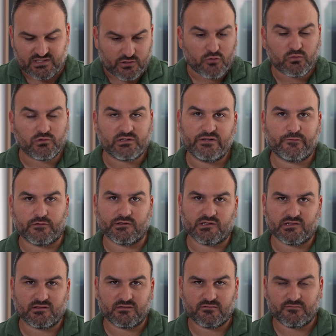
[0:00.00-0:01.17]
no real
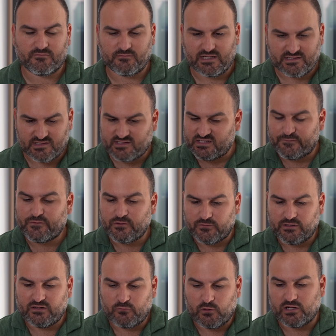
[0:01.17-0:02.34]
difference. It's as if you're
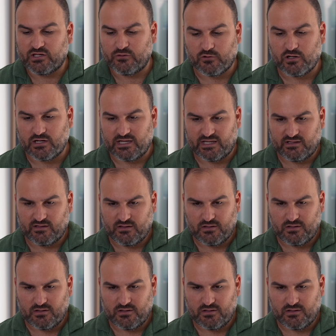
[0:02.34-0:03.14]
in oneui,